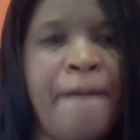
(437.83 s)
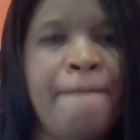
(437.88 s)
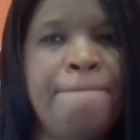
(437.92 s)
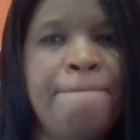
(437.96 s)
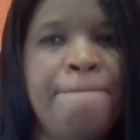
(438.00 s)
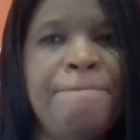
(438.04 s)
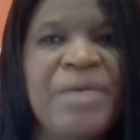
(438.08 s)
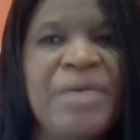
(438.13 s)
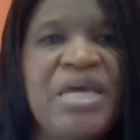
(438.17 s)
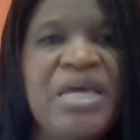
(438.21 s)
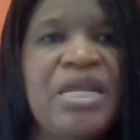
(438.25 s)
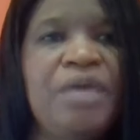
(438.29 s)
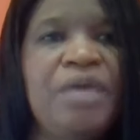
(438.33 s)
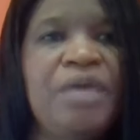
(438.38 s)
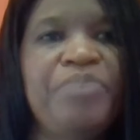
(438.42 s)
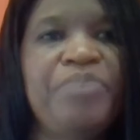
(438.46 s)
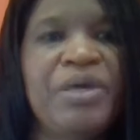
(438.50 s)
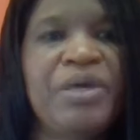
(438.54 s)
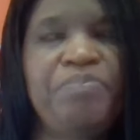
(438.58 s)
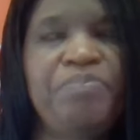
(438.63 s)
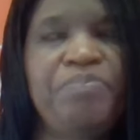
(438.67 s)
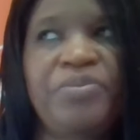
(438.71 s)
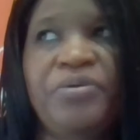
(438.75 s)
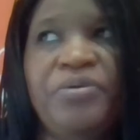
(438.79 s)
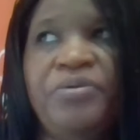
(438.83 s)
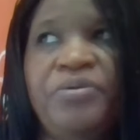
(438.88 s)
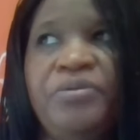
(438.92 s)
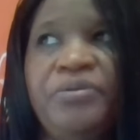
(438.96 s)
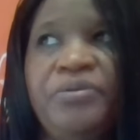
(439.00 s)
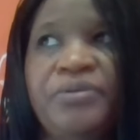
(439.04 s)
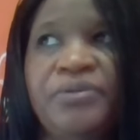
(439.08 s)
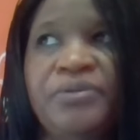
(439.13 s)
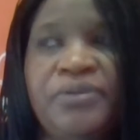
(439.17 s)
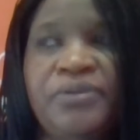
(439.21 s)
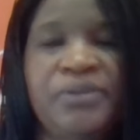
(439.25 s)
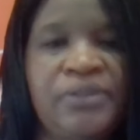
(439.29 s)
Many people
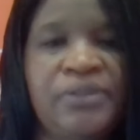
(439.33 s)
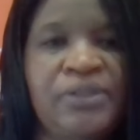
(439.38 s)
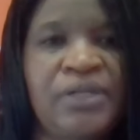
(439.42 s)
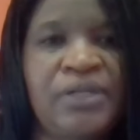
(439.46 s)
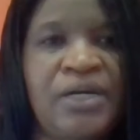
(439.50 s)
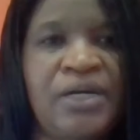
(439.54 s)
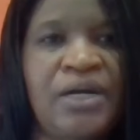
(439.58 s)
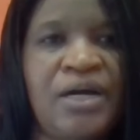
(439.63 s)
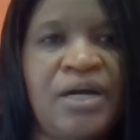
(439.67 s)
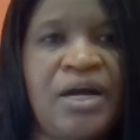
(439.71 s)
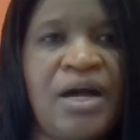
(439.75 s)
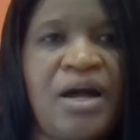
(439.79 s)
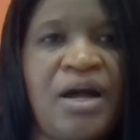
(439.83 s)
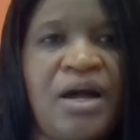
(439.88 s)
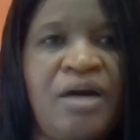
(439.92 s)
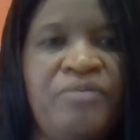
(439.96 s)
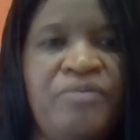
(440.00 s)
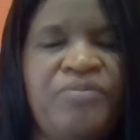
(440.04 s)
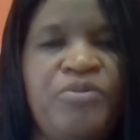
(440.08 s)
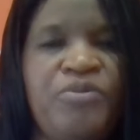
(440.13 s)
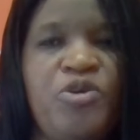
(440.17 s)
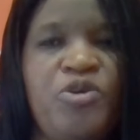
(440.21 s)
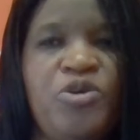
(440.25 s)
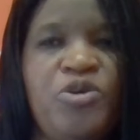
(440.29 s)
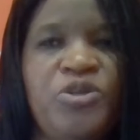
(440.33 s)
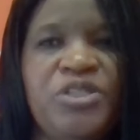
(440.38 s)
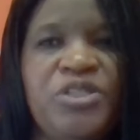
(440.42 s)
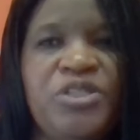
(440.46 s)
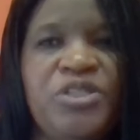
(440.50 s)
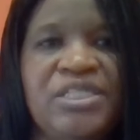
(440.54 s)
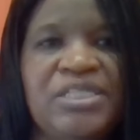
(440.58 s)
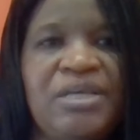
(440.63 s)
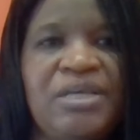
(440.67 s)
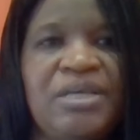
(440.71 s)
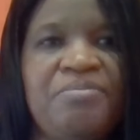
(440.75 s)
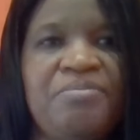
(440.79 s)
have got
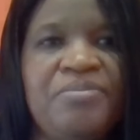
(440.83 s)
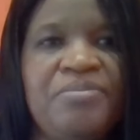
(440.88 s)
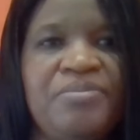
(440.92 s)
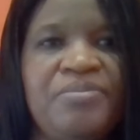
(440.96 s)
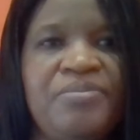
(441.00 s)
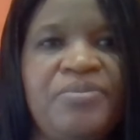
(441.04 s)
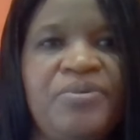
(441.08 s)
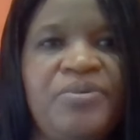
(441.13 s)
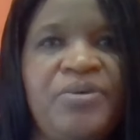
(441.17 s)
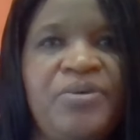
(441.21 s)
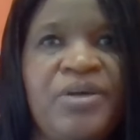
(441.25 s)
some